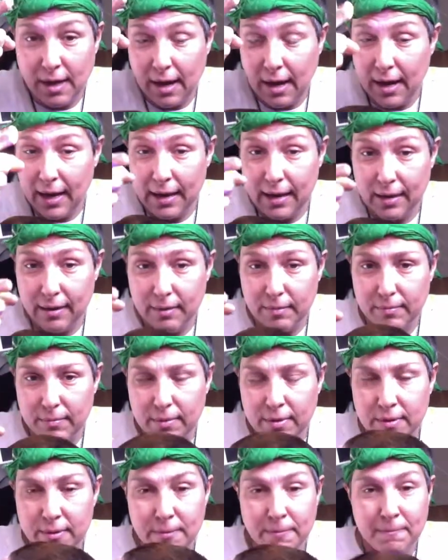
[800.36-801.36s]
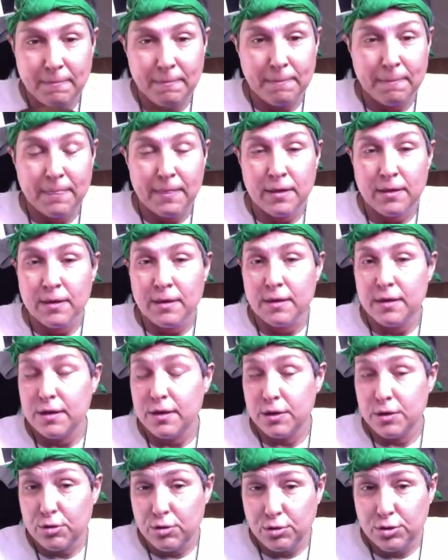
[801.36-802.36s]
I am.
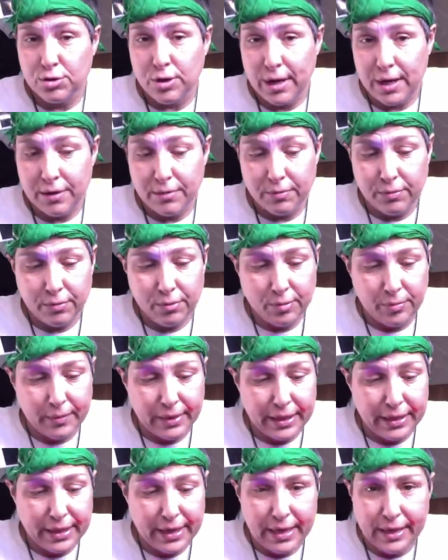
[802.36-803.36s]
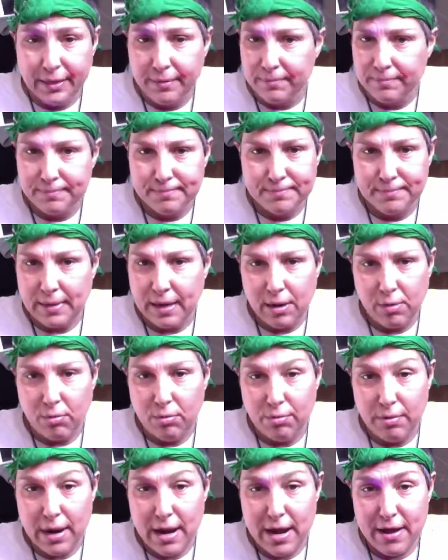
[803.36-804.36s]
You try to ruin my name, I
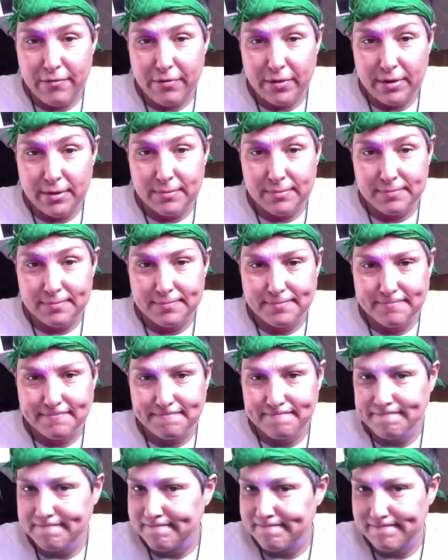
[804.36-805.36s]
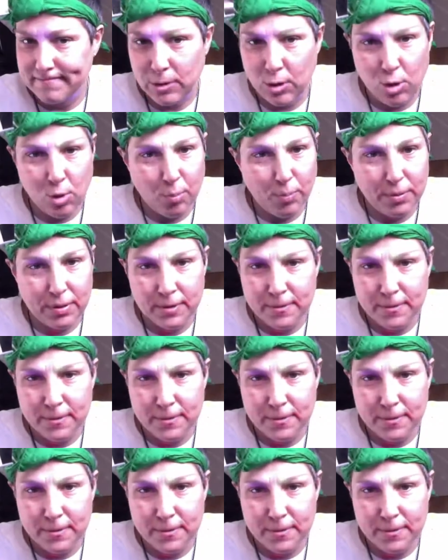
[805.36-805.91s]
won't have it. Nope.